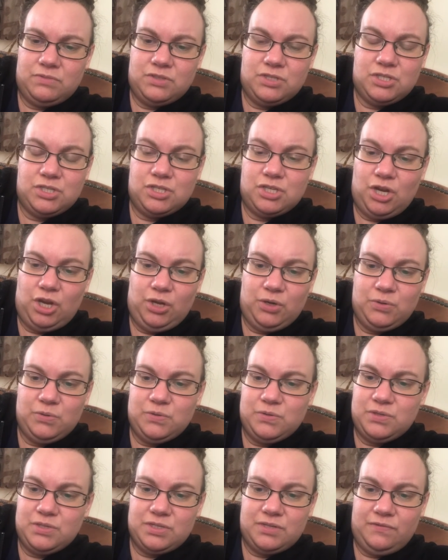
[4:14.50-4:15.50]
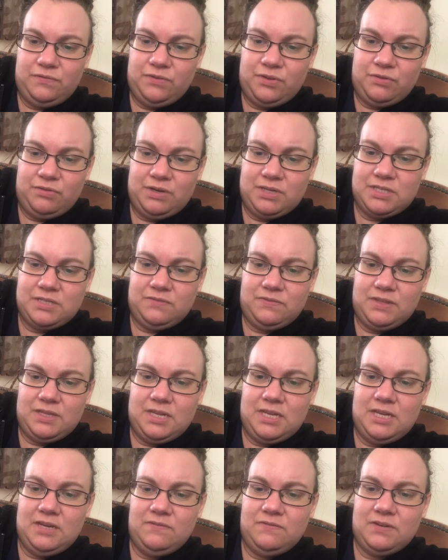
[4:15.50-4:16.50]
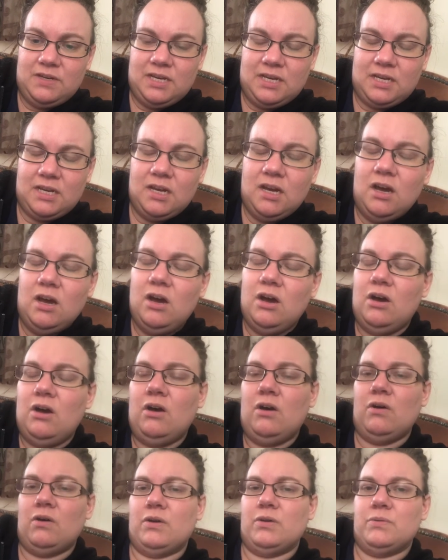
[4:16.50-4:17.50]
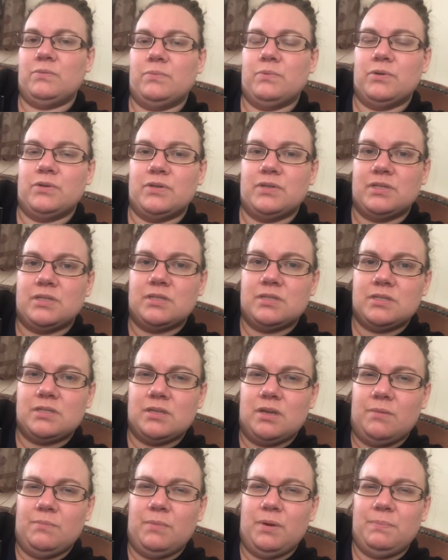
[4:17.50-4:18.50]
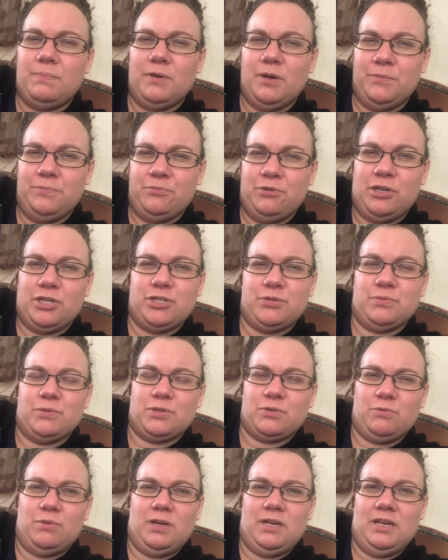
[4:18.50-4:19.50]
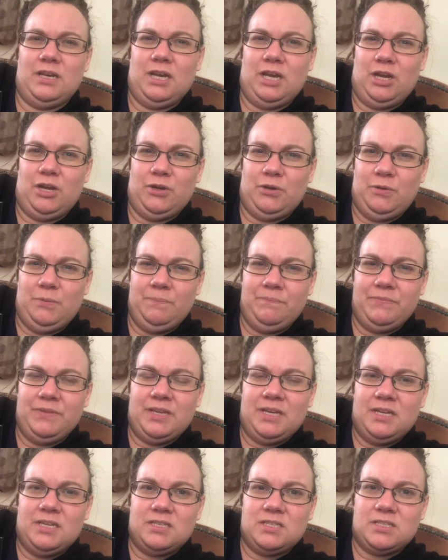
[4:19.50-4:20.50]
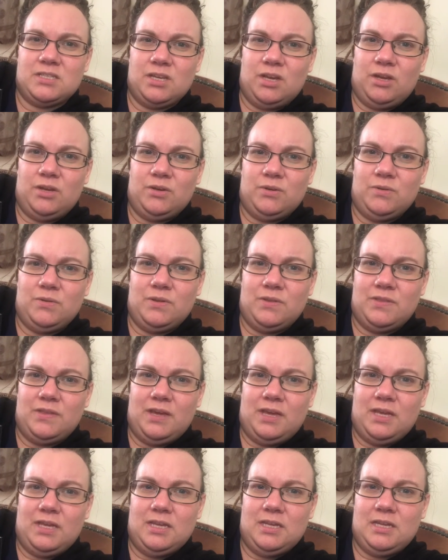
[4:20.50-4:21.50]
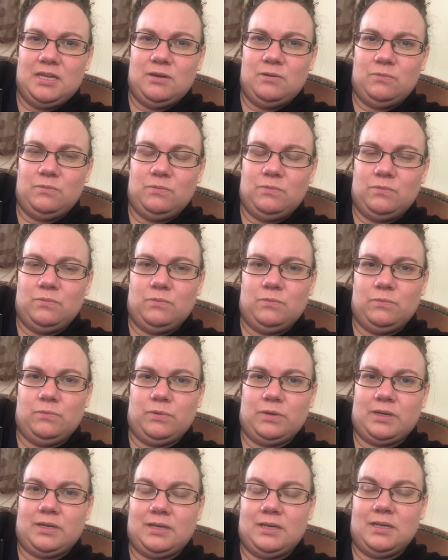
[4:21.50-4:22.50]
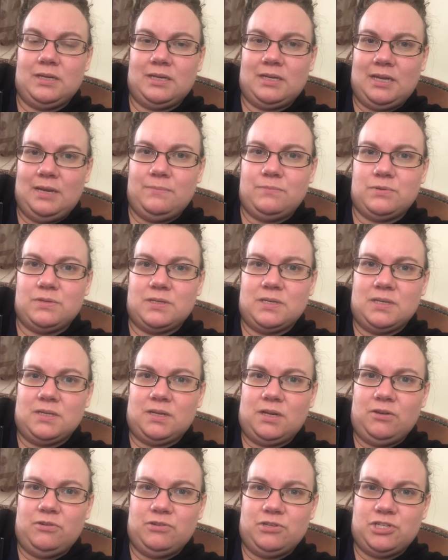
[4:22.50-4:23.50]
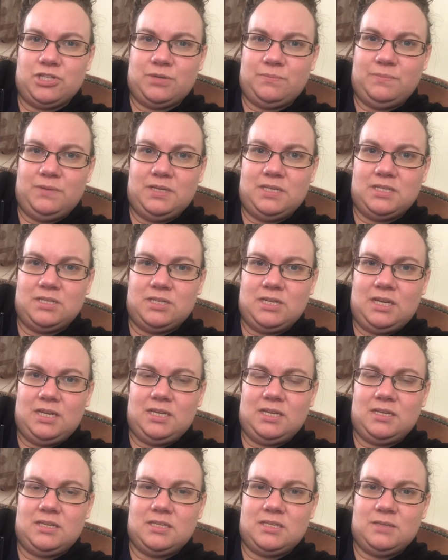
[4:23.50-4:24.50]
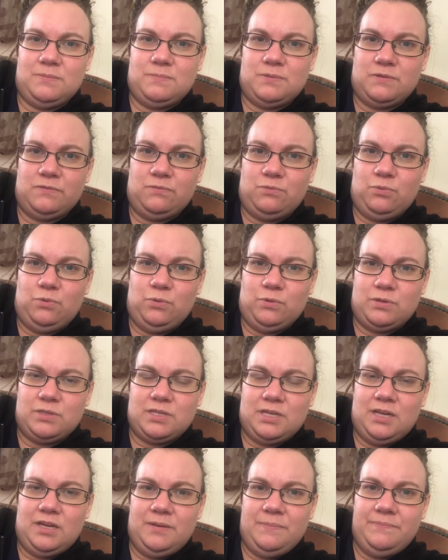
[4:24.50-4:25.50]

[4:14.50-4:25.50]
dozed for the rest of the evening. My blood pressure was quite low, so they kept encouraging me to take sips of water.